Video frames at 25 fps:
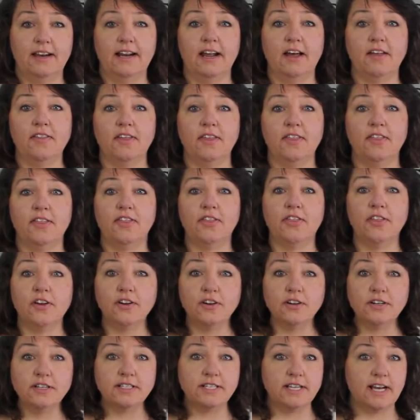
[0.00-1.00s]
Now, the
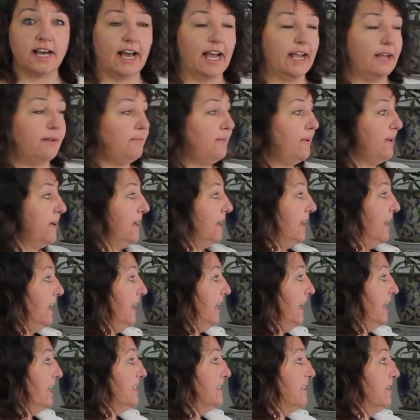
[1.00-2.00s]
third type
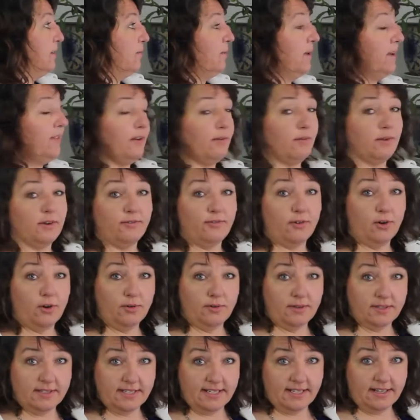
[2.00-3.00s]
is the one that we're
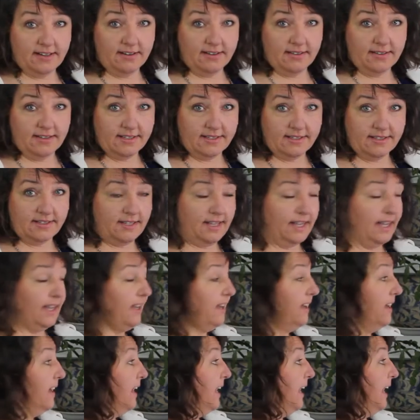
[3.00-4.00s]
focusing on this
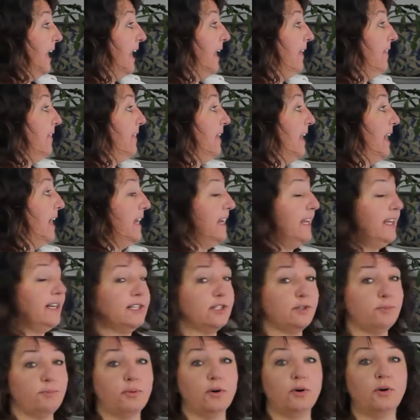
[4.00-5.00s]
day, and that
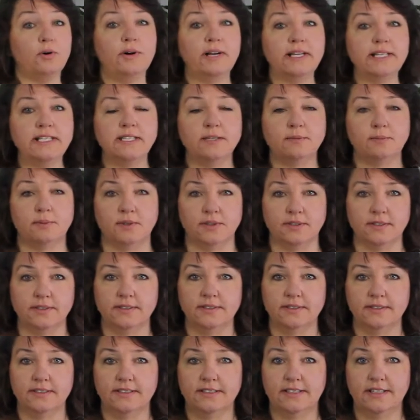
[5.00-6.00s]
is
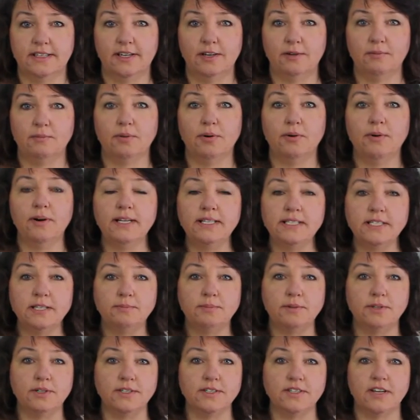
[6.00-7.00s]
principles.
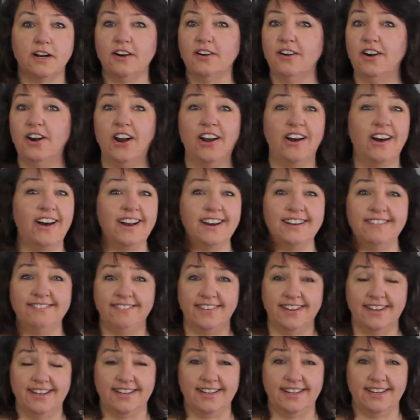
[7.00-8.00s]
Principles are not
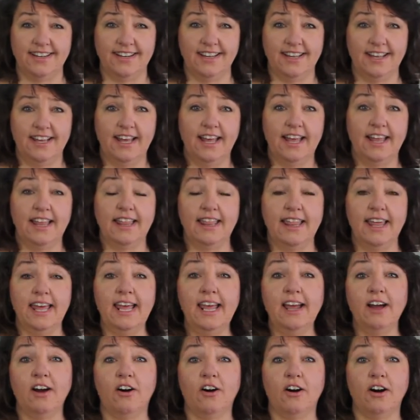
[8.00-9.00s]
invented.
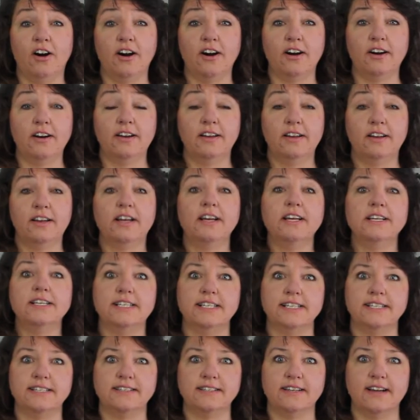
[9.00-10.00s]
They are
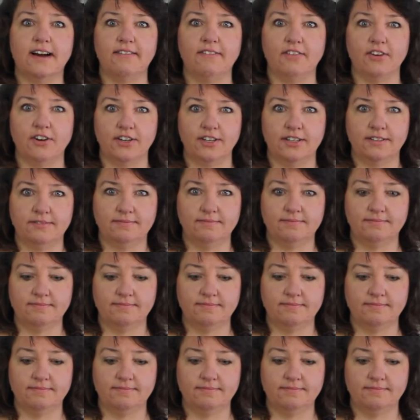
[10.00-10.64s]
discovered.